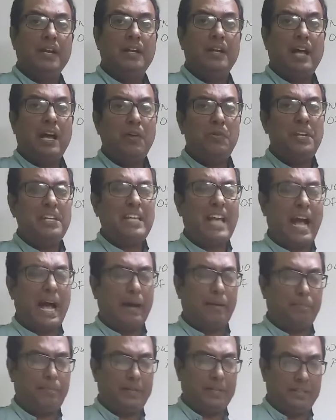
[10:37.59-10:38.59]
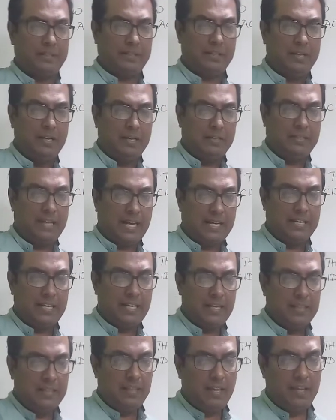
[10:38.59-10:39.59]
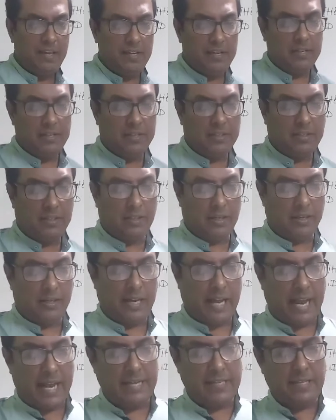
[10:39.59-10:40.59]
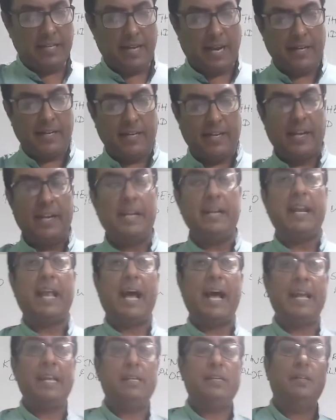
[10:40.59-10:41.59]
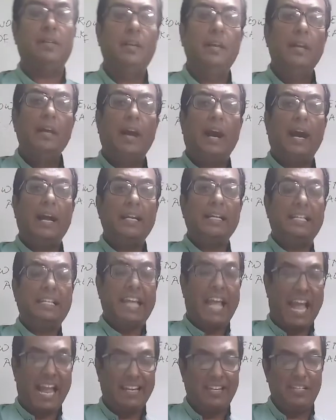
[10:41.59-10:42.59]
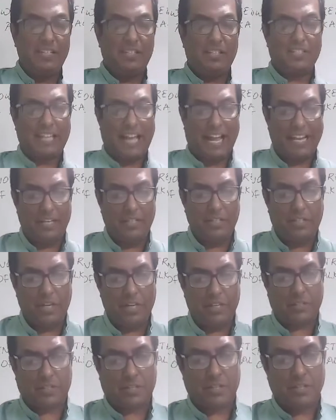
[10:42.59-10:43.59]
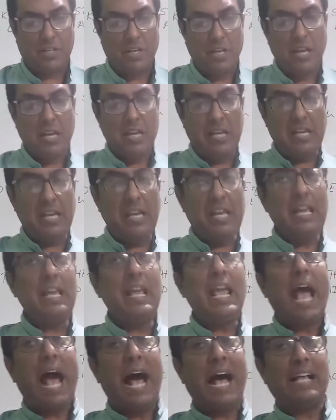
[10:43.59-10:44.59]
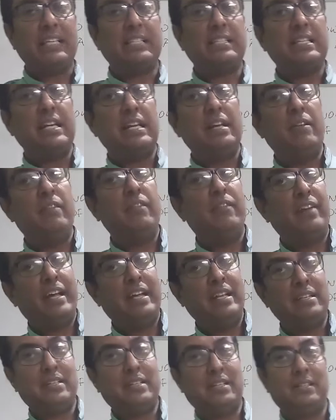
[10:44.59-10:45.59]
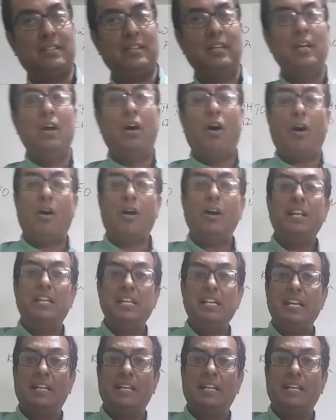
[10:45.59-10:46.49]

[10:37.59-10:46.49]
Now it happened that in the year 1909, a Danish scientist, he has invented, or